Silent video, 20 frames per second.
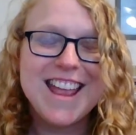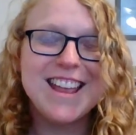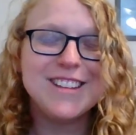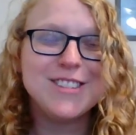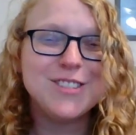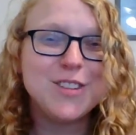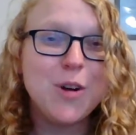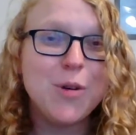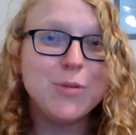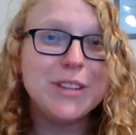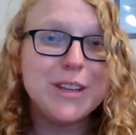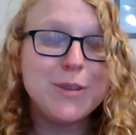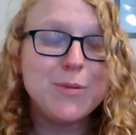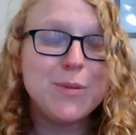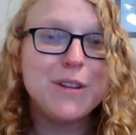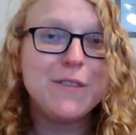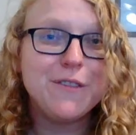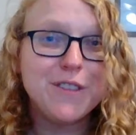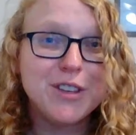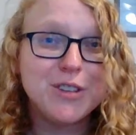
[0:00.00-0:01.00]
It's only
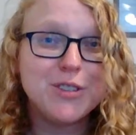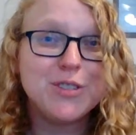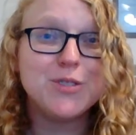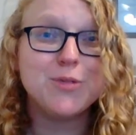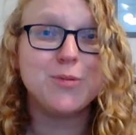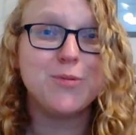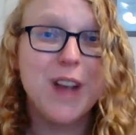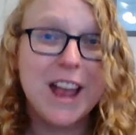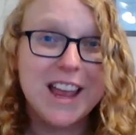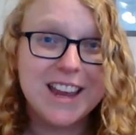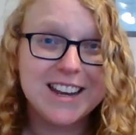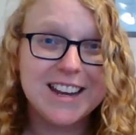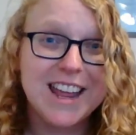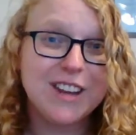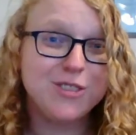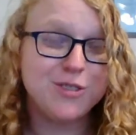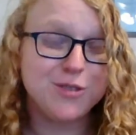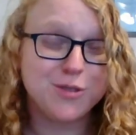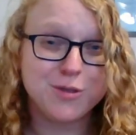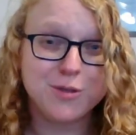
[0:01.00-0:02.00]
what feels right
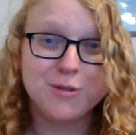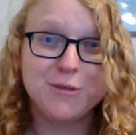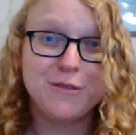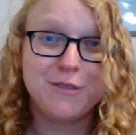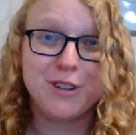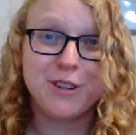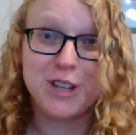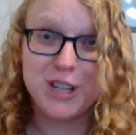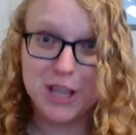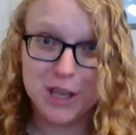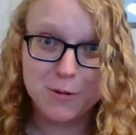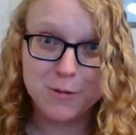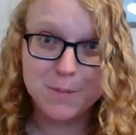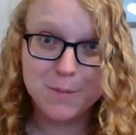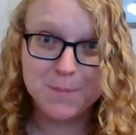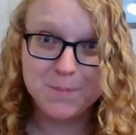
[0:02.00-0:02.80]
and true for you.